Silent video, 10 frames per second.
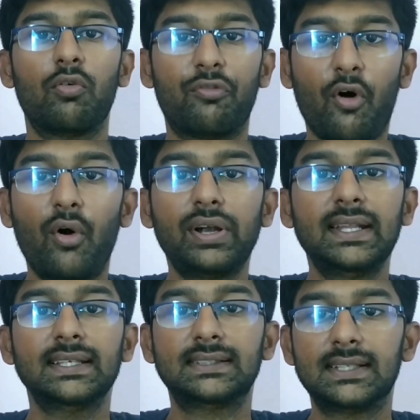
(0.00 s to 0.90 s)

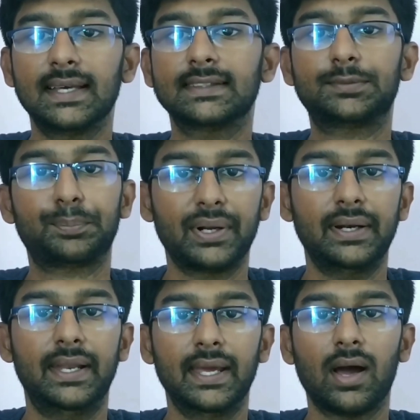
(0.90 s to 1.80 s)
40 states per
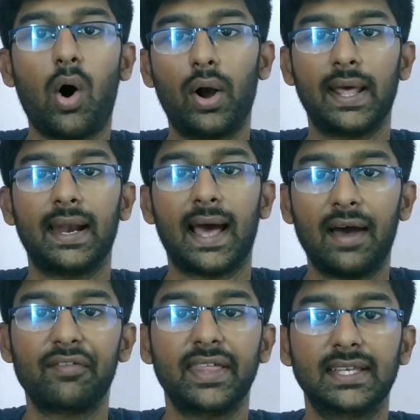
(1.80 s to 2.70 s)
day on an
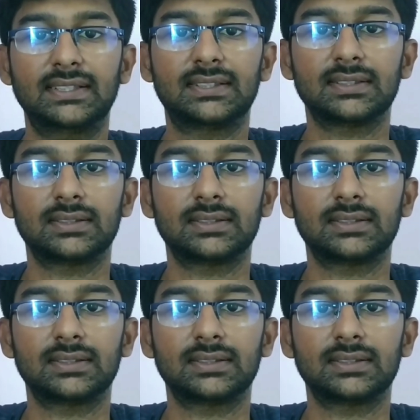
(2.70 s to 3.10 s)
average,